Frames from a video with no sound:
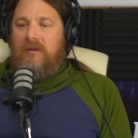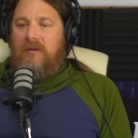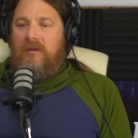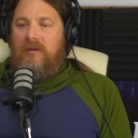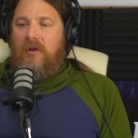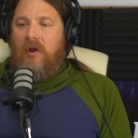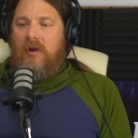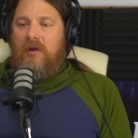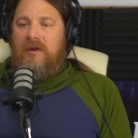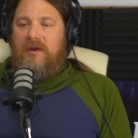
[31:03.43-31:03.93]

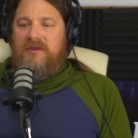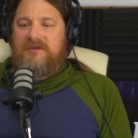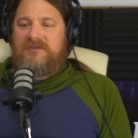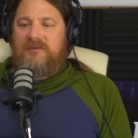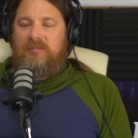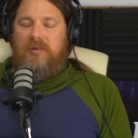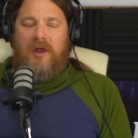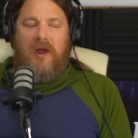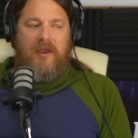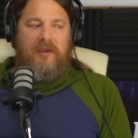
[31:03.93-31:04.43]
gardening
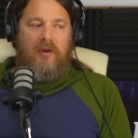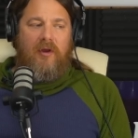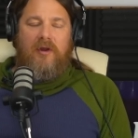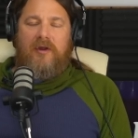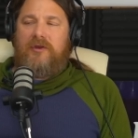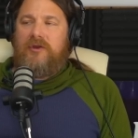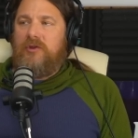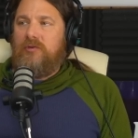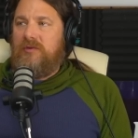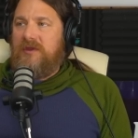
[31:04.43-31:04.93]
supply
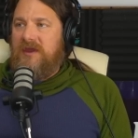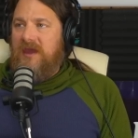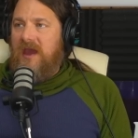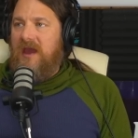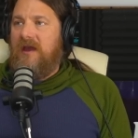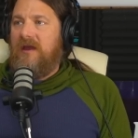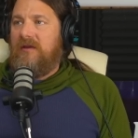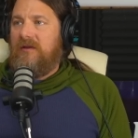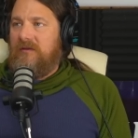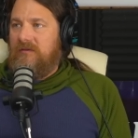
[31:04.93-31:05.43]
yard, and you
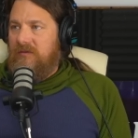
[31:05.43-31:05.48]
get